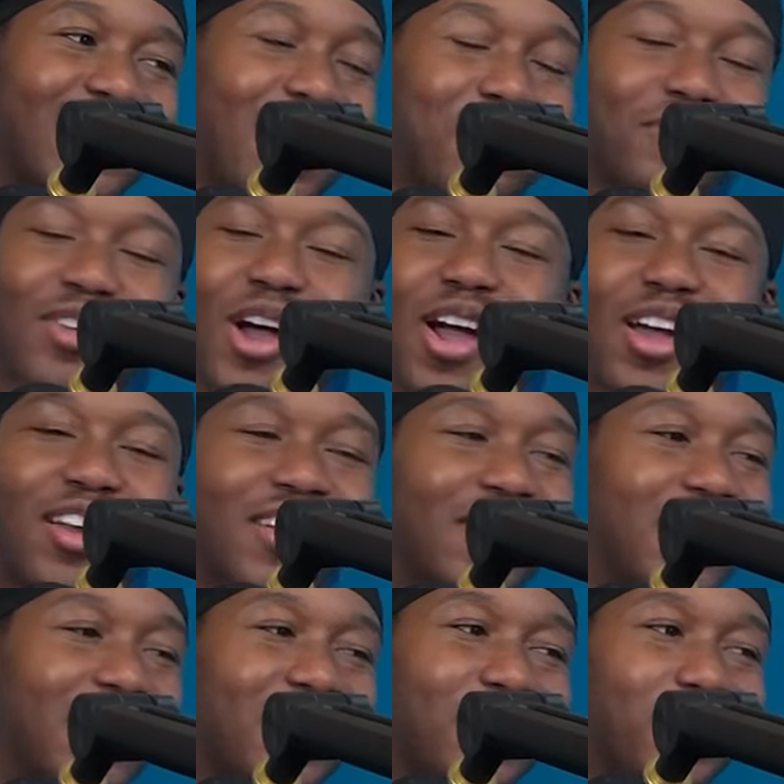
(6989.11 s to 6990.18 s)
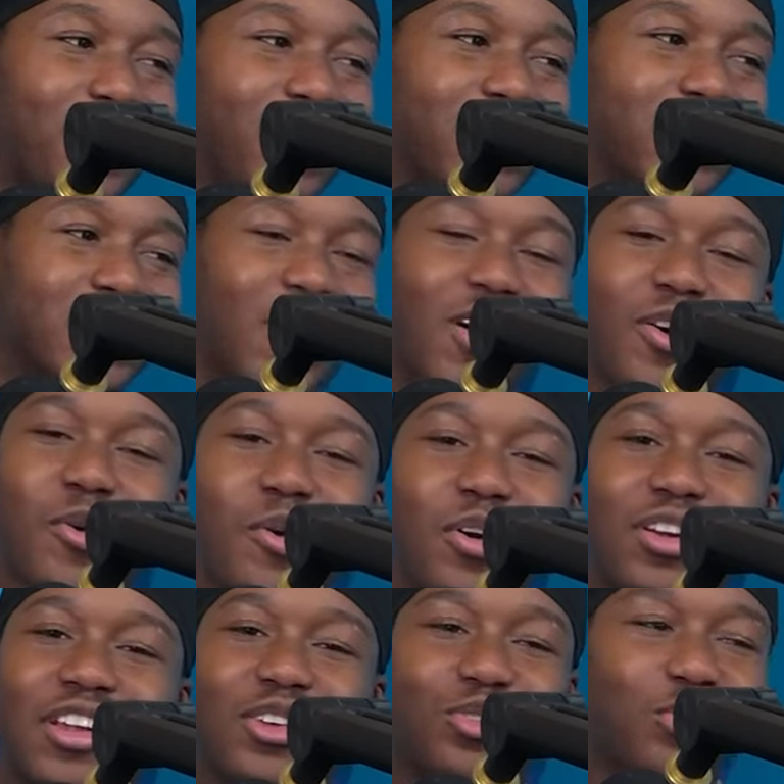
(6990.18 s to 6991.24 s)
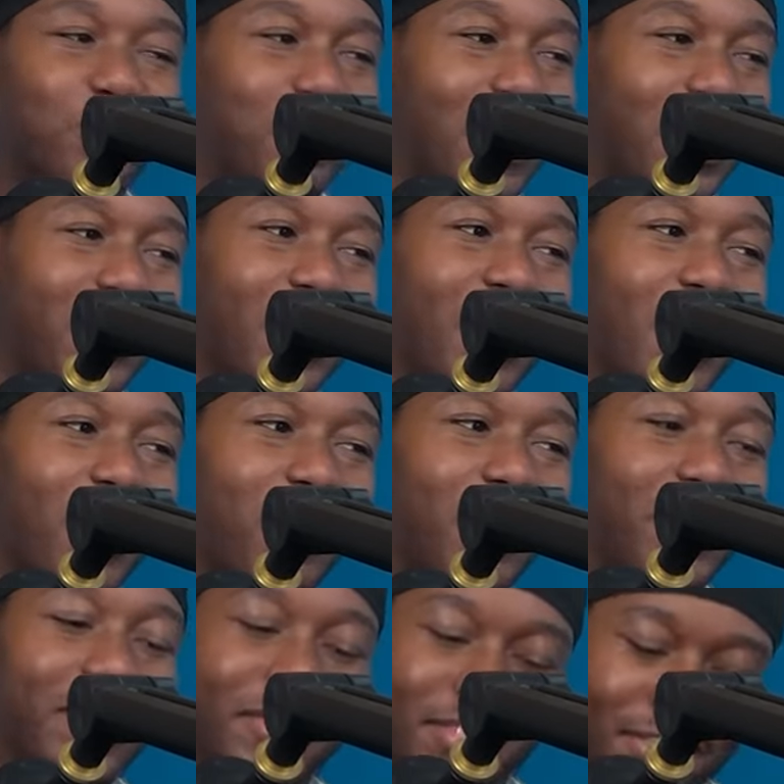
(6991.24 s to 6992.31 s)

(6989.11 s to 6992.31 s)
I'm sorry to disappoint y'all or disrespect y'all, but